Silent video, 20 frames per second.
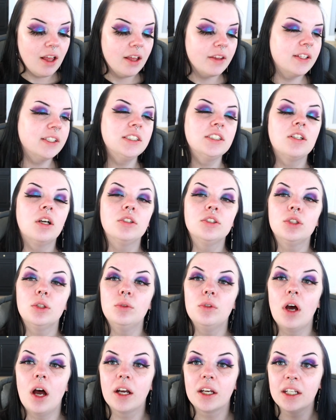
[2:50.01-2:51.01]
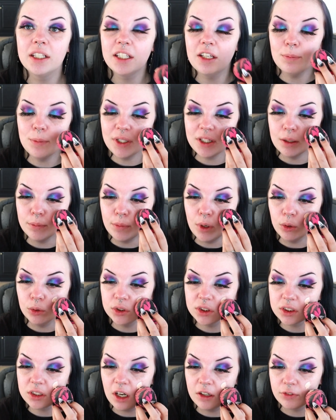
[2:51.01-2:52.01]
This is also not gonna give me the
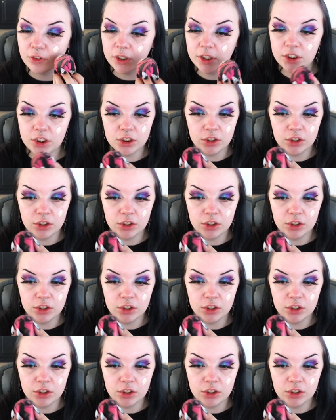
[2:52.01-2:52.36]
most coverage.